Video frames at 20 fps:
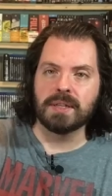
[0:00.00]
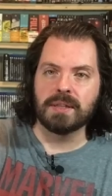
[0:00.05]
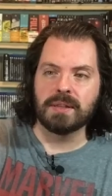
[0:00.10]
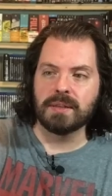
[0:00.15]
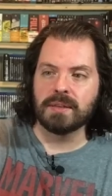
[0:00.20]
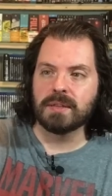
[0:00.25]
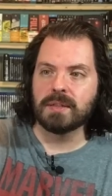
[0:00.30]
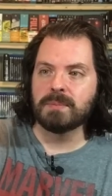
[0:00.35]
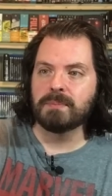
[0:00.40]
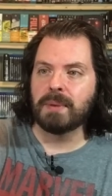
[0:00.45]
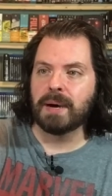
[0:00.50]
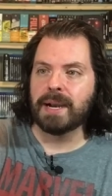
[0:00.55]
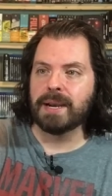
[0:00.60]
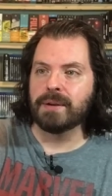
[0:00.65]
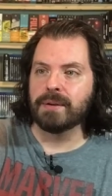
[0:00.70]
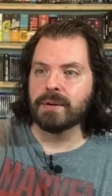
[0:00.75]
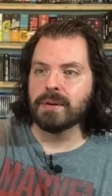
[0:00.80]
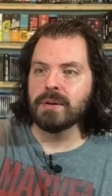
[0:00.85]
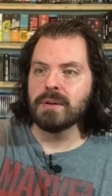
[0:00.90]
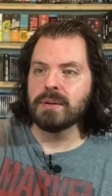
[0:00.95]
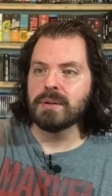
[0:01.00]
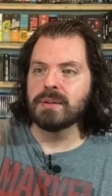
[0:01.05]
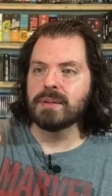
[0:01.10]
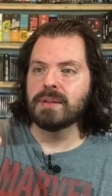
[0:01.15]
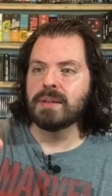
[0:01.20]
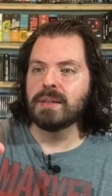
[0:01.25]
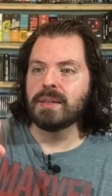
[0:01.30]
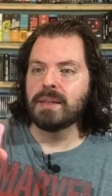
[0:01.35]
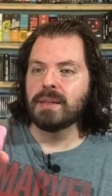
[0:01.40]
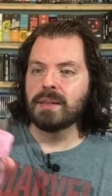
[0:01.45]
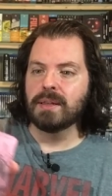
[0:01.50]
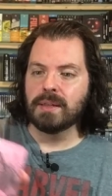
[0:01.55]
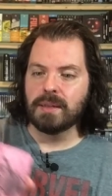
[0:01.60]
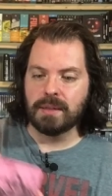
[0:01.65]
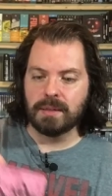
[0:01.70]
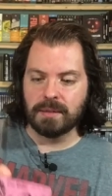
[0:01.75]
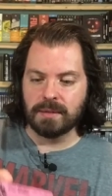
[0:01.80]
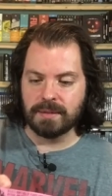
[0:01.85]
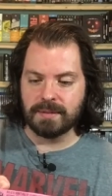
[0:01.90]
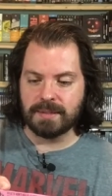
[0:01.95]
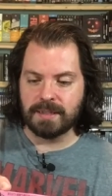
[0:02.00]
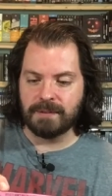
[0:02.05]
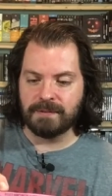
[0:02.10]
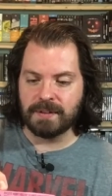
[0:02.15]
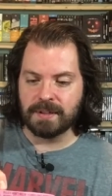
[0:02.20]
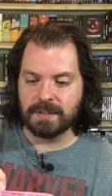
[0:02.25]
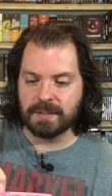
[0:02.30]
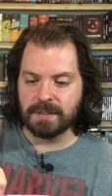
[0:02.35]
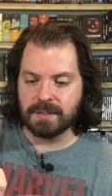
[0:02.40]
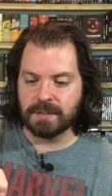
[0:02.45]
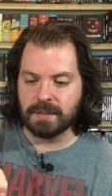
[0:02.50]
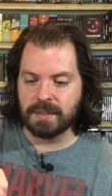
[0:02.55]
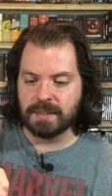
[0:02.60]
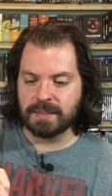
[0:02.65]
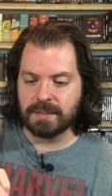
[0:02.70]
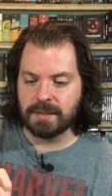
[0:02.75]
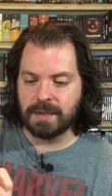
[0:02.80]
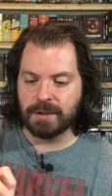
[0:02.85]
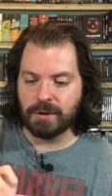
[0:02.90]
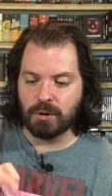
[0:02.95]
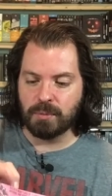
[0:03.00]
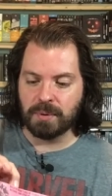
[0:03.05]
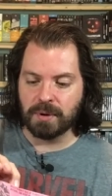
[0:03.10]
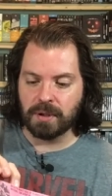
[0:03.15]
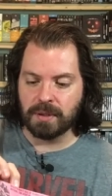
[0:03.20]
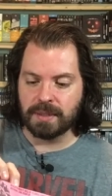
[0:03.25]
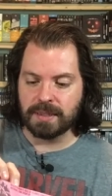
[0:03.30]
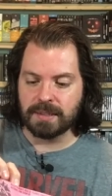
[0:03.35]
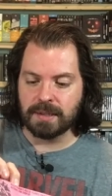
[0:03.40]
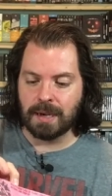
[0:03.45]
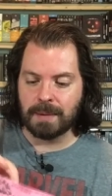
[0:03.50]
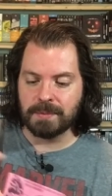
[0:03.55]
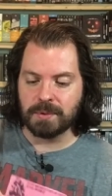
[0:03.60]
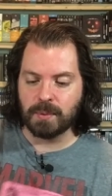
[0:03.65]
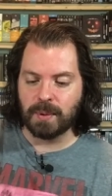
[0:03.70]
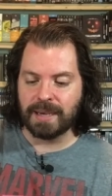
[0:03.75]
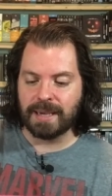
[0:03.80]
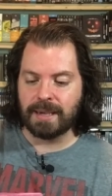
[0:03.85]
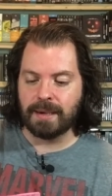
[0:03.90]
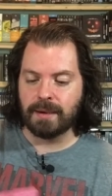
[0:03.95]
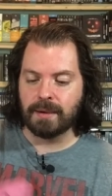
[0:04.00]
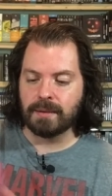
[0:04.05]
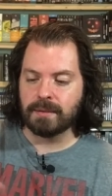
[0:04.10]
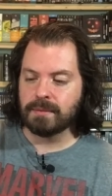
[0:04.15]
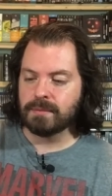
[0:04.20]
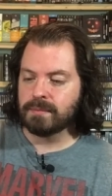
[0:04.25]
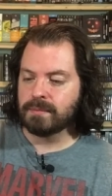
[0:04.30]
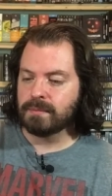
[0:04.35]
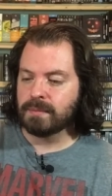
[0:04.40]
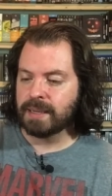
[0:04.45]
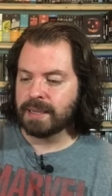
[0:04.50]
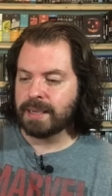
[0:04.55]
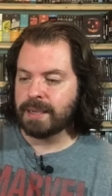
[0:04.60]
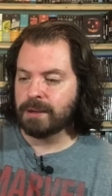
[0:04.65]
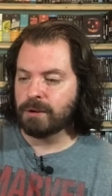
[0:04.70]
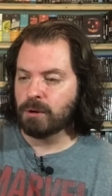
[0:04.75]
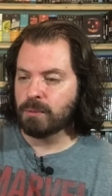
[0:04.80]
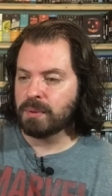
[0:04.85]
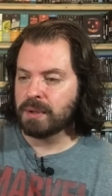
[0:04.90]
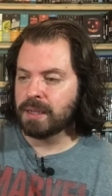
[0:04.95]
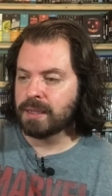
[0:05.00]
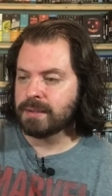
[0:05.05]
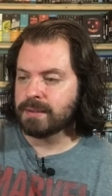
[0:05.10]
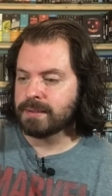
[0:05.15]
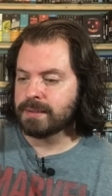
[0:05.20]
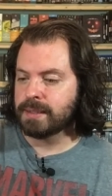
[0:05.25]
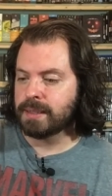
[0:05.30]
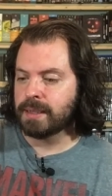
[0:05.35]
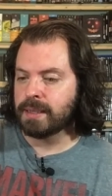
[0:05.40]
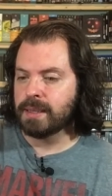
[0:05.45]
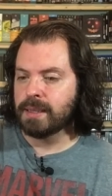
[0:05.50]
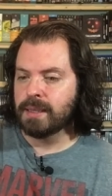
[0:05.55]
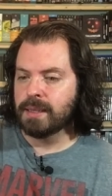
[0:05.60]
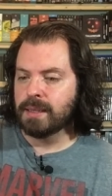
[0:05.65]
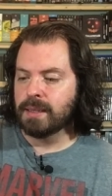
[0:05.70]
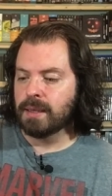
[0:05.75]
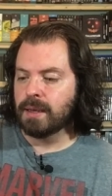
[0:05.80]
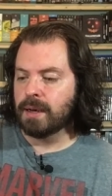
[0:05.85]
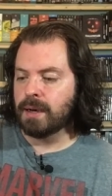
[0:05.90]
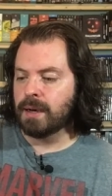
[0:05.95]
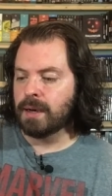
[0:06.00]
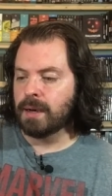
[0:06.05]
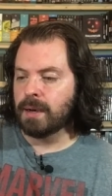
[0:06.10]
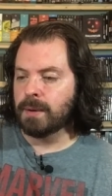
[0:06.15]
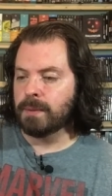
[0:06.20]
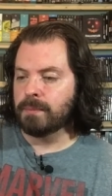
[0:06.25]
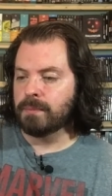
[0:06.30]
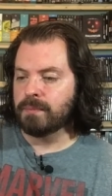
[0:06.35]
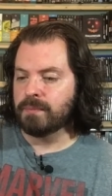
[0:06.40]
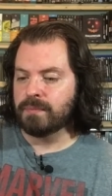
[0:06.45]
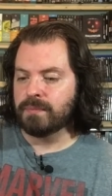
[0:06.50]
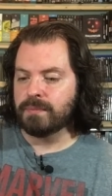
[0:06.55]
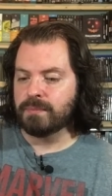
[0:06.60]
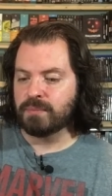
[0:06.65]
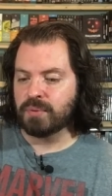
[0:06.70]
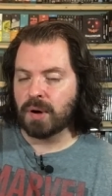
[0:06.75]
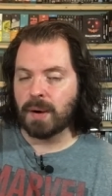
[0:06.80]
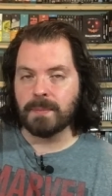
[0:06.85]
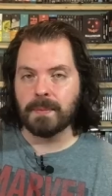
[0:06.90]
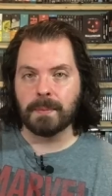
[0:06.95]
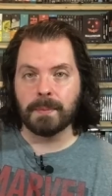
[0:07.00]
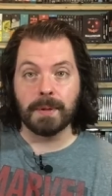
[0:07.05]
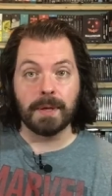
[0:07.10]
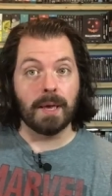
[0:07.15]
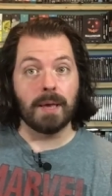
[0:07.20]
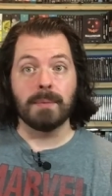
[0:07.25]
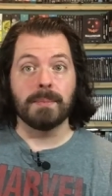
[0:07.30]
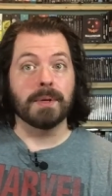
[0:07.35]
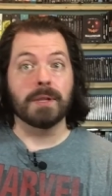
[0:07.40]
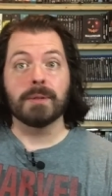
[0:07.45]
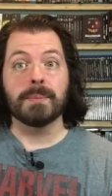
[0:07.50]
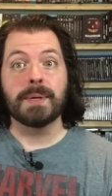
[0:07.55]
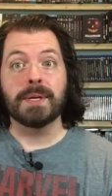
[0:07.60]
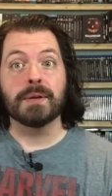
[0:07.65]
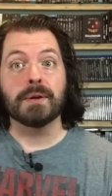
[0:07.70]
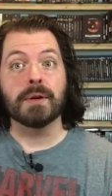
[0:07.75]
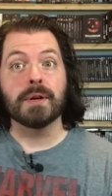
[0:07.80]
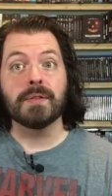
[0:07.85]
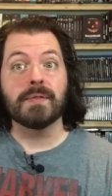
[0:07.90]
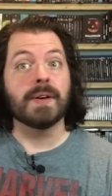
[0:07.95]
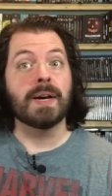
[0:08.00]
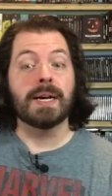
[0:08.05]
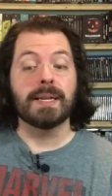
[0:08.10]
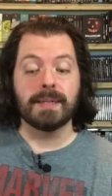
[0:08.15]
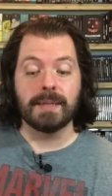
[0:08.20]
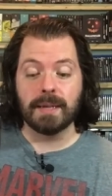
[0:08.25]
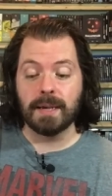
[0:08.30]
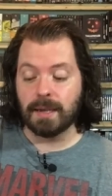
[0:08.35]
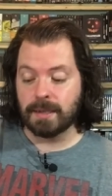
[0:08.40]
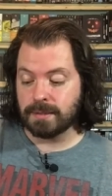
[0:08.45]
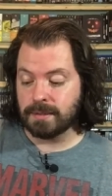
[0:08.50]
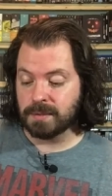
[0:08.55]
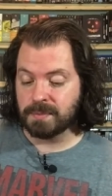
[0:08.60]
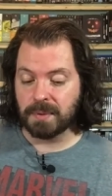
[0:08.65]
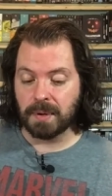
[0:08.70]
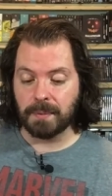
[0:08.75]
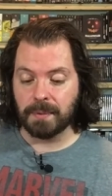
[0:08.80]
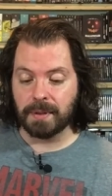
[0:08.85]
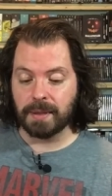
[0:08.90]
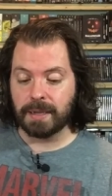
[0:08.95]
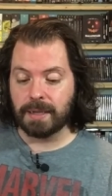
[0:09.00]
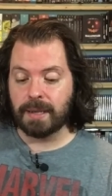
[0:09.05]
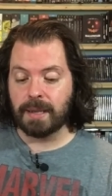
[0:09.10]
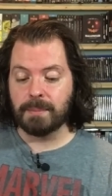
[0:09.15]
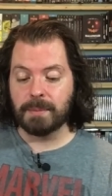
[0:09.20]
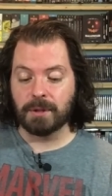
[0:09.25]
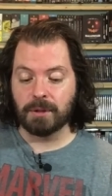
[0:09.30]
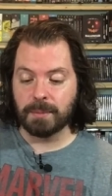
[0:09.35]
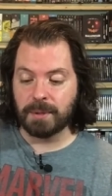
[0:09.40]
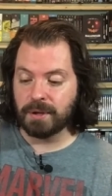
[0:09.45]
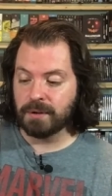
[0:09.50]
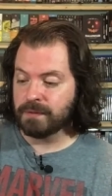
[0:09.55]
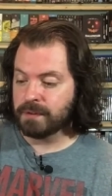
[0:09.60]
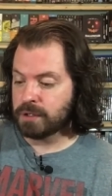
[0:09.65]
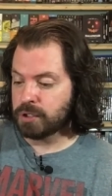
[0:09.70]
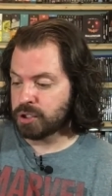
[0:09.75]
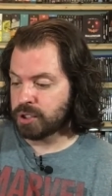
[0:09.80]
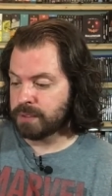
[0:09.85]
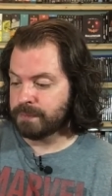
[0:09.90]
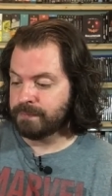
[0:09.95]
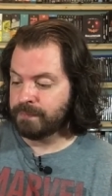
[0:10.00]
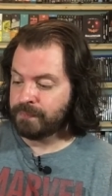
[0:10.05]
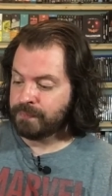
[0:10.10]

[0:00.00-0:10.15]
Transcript: the Spider. Let's see if this is, it's not open on the top, so I can't open it to see. Probably 8mm, if I had to guess, it's probably like an 8mm version.